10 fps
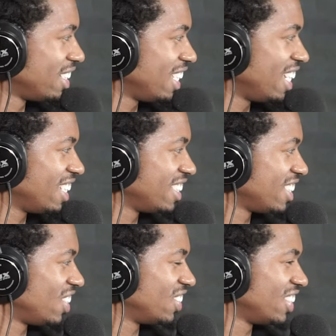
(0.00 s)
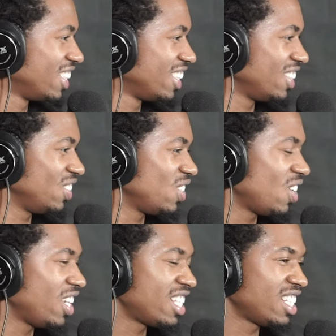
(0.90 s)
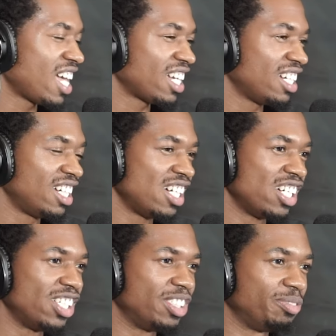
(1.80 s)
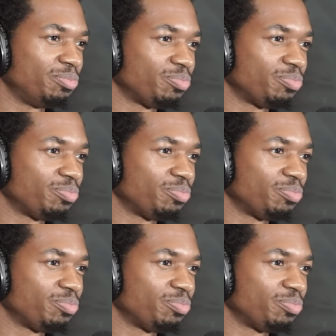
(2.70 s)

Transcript: Yeah. So you know that's like a